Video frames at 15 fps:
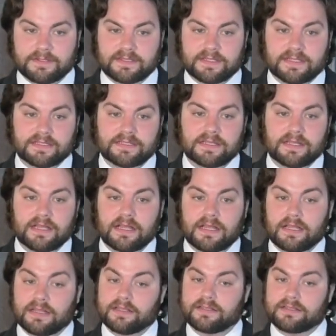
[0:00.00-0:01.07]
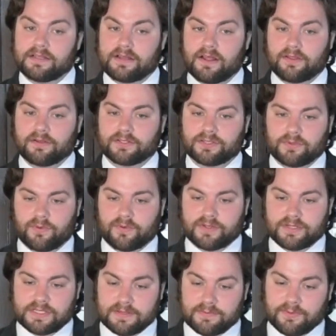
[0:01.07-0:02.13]
disease. This is another sort
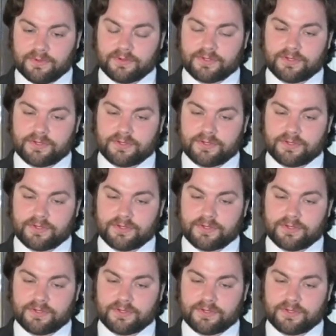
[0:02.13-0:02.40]
similar